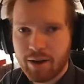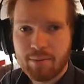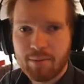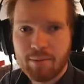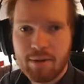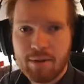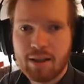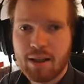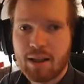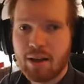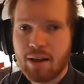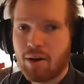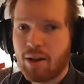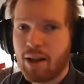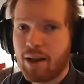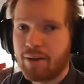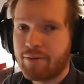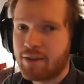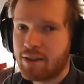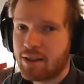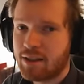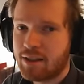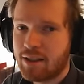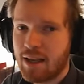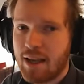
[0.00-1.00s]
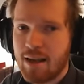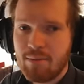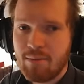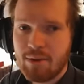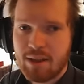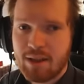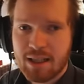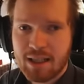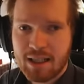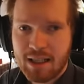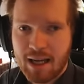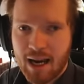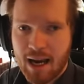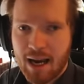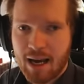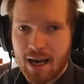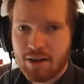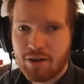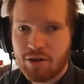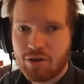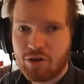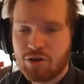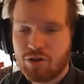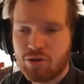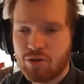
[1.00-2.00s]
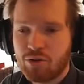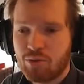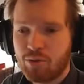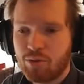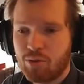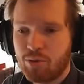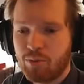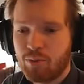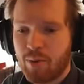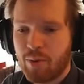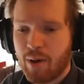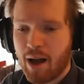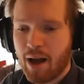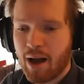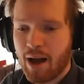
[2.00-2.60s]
That means they all have the same chance to